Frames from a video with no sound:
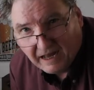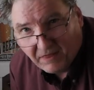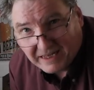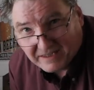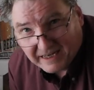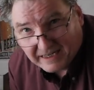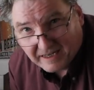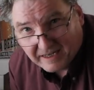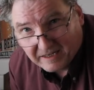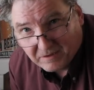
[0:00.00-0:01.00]
And that's
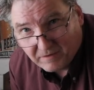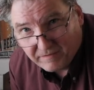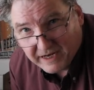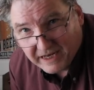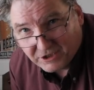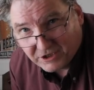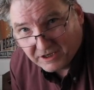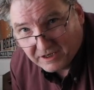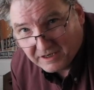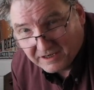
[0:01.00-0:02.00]
it, we're finished.
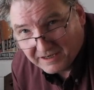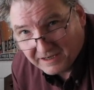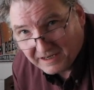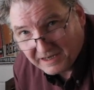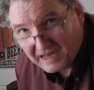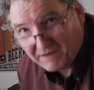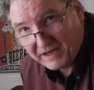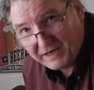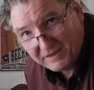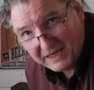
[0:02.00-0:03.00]
I've
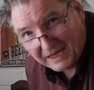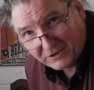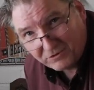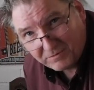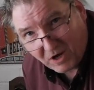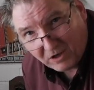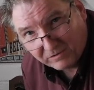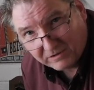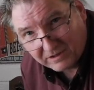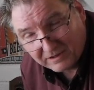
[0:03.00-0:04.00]
added the extra
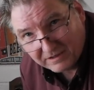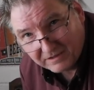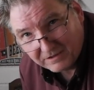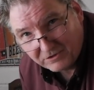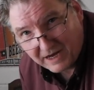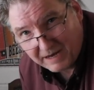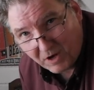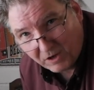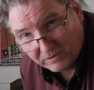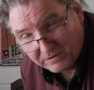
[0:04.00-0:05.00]
malt, the dry
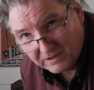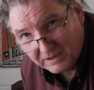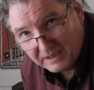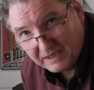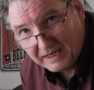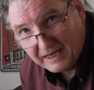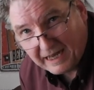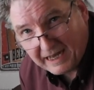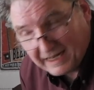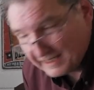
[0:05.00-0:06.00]
malt,
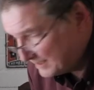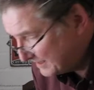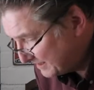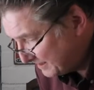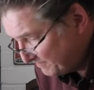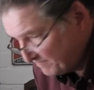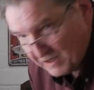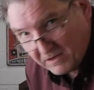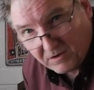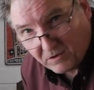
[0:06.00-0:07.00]
and
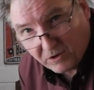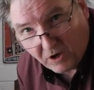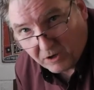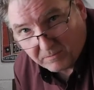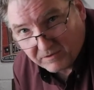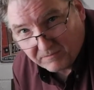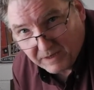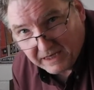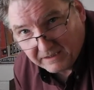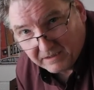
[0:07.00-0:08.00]
all the hops have
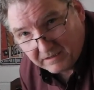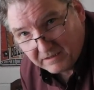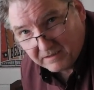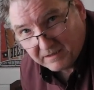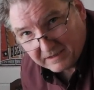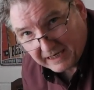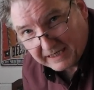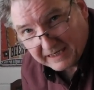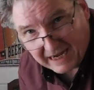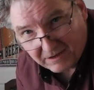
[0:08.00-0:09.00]
been
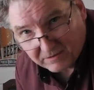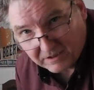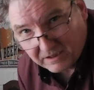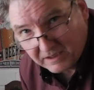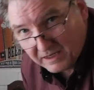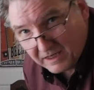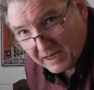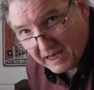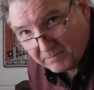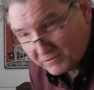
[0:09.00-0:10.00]
taken out.
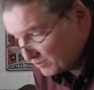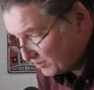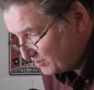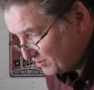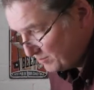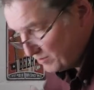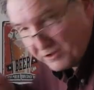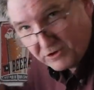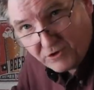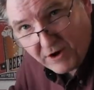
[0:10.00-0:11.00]
I'm just going to
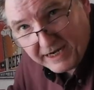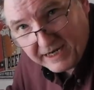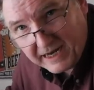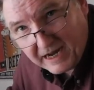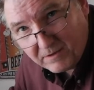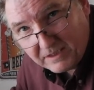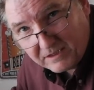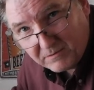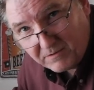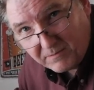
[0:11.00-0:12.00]
strain it now
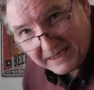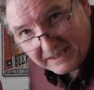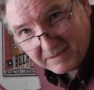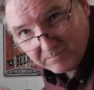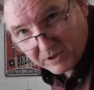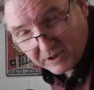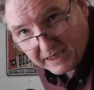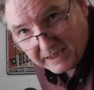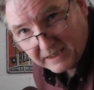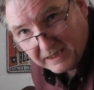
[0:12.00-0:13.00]
into a fermenting
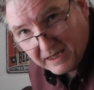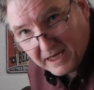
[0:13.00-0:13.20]
bucket,